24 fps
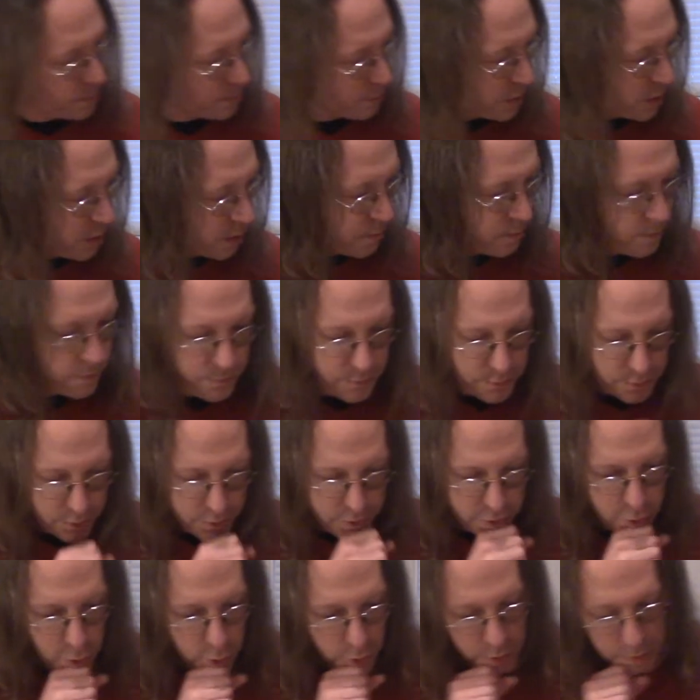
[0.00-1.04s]
him for
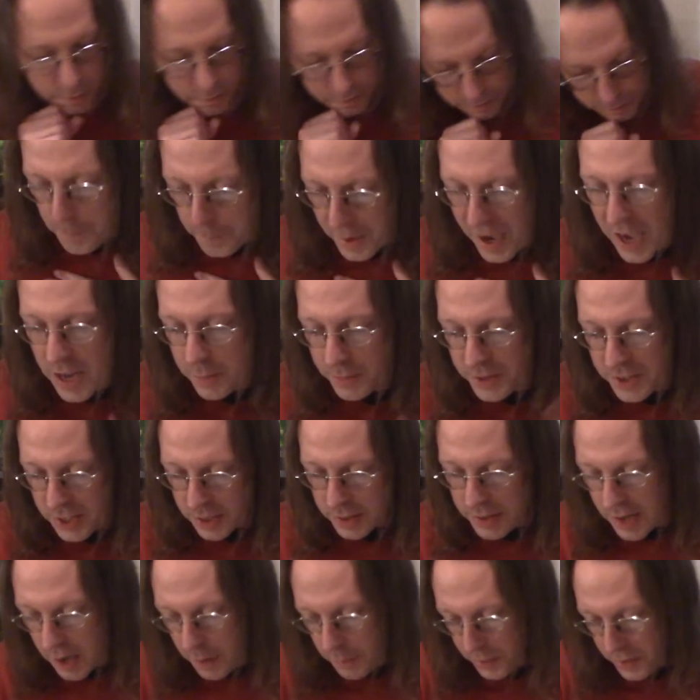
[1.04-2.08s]
sure. Bottom 10
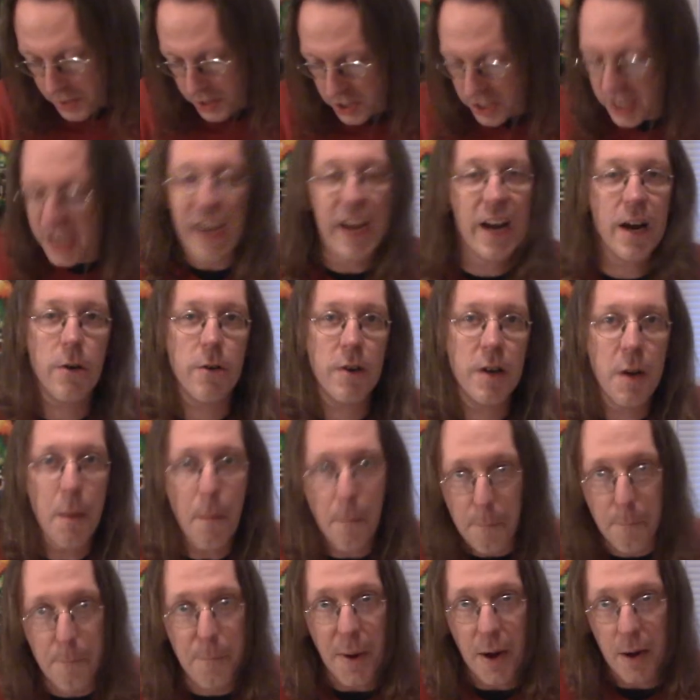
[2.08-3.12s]
now pitching
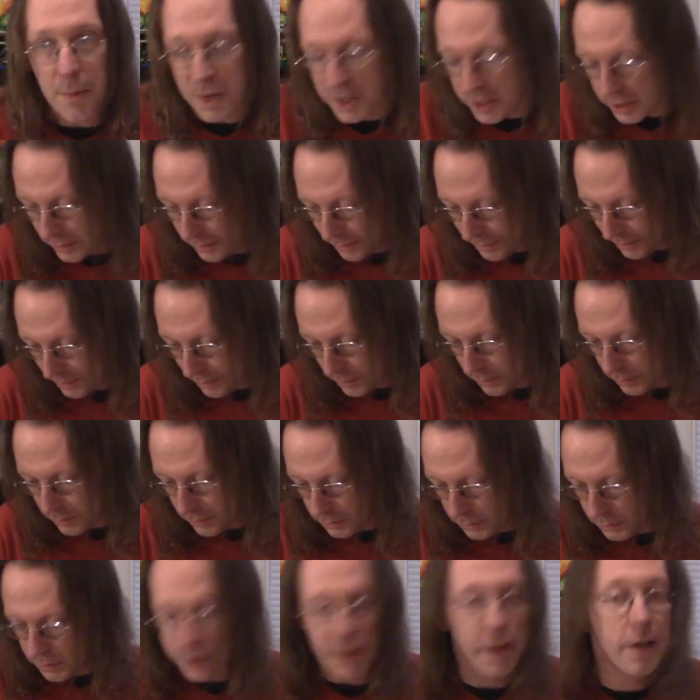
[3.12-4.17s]
Aaron Bummer,
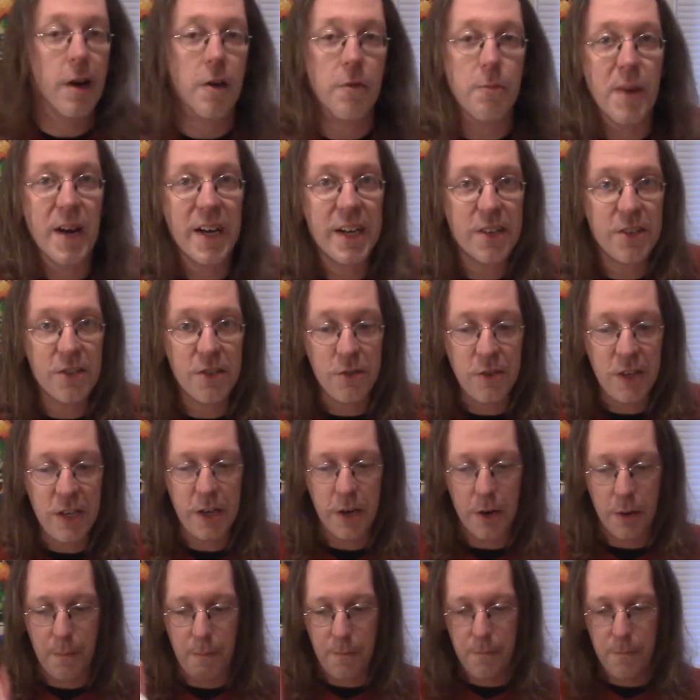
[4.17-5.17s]
leading off Mike Zunino.